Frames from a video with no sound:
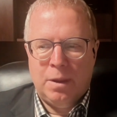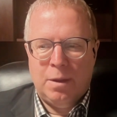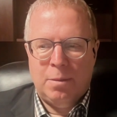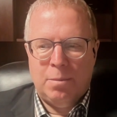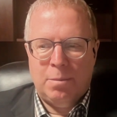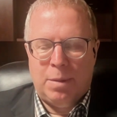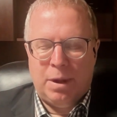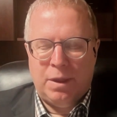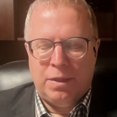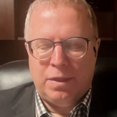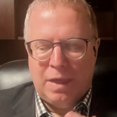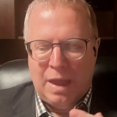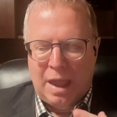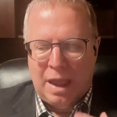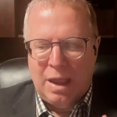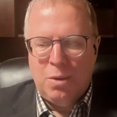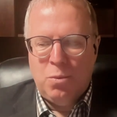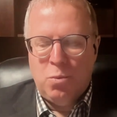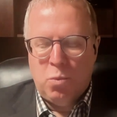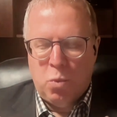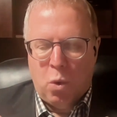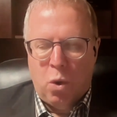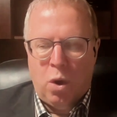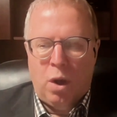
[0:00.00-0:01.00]
but they
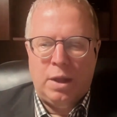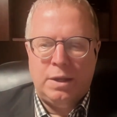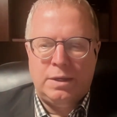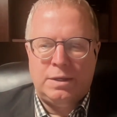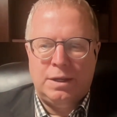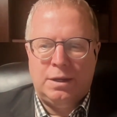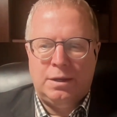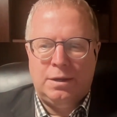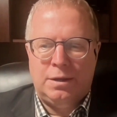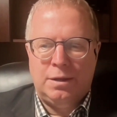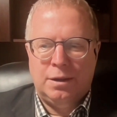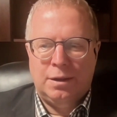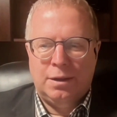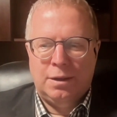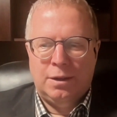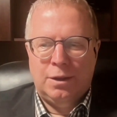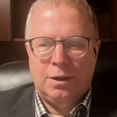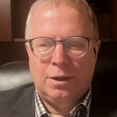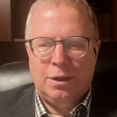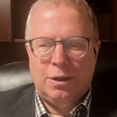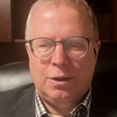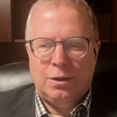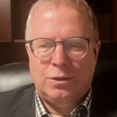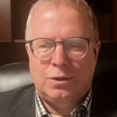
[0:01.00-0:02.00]
wanted
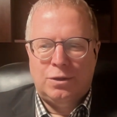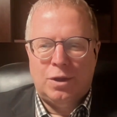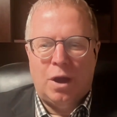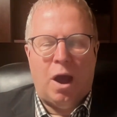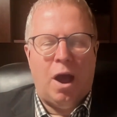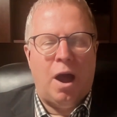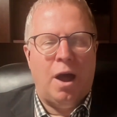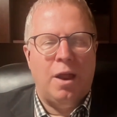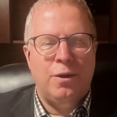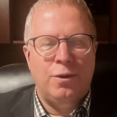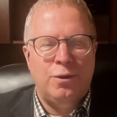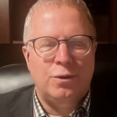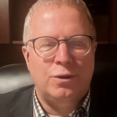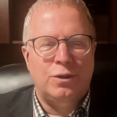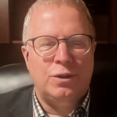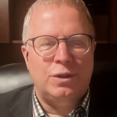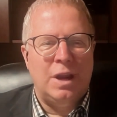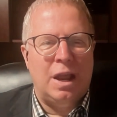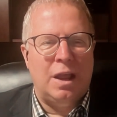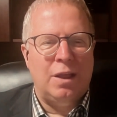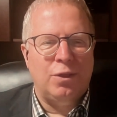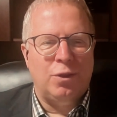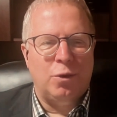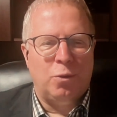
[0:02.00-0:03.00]
to
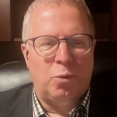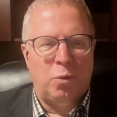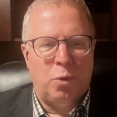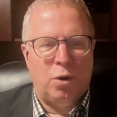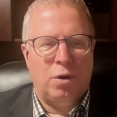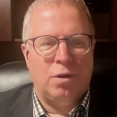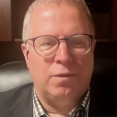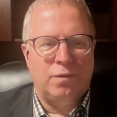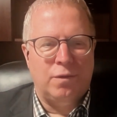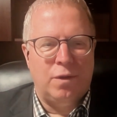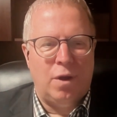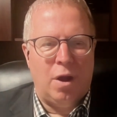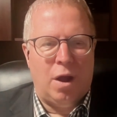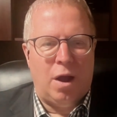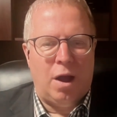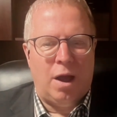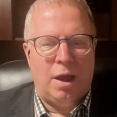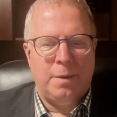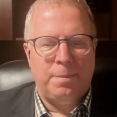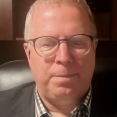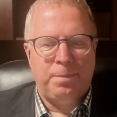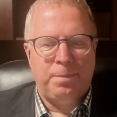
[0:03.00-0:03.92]
understand the word of God.